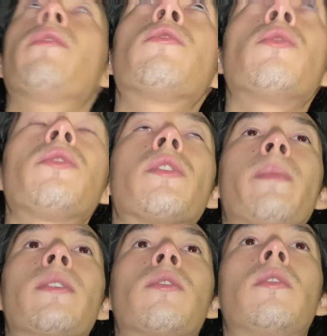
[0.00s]
shoulder
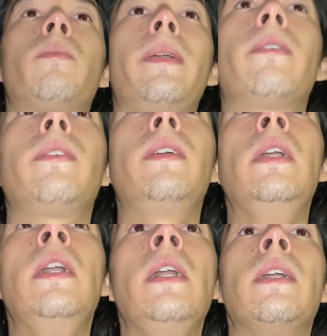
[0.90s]
specialist about it
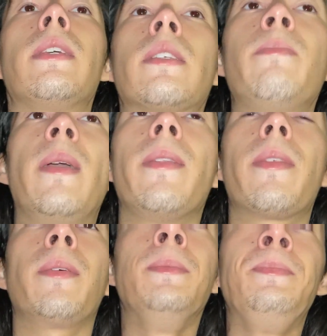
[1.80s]
this month.
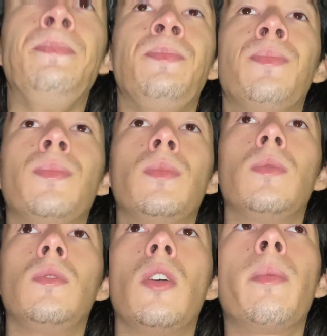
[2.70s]

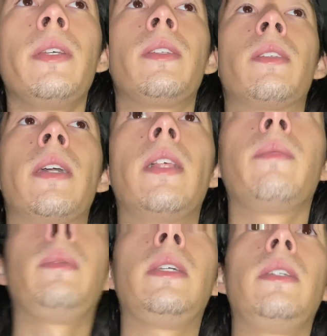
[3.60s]
Nobody's
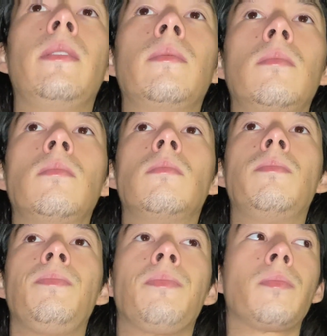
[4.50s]
telling me
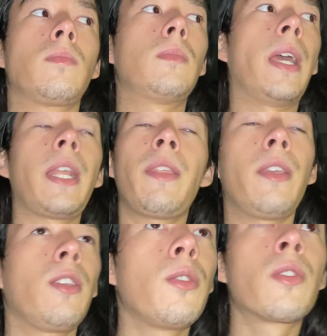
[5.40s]

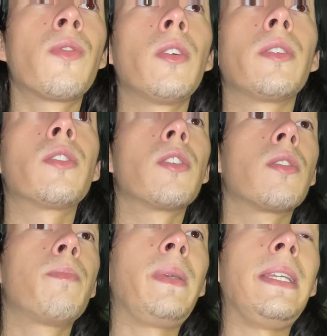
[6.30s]
anything useful. It's
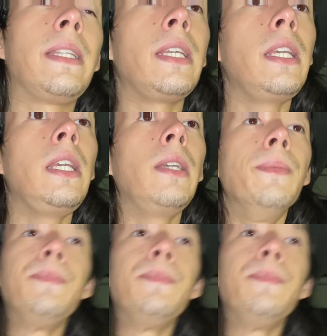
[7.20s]
just PT.